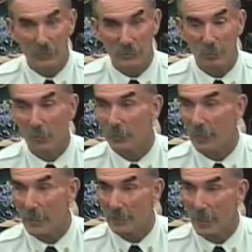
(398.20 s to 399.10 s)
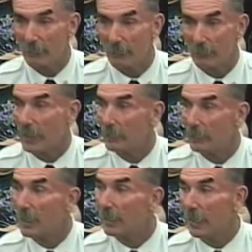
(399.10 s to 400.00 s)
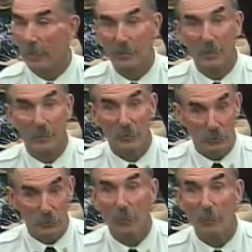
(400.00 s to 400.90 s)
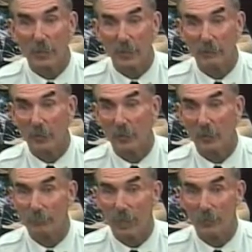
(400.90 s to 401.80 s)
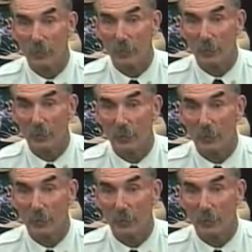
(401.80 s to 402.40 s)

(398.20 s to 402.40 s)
somewhere in that time frame. And certainly we can give you an update when that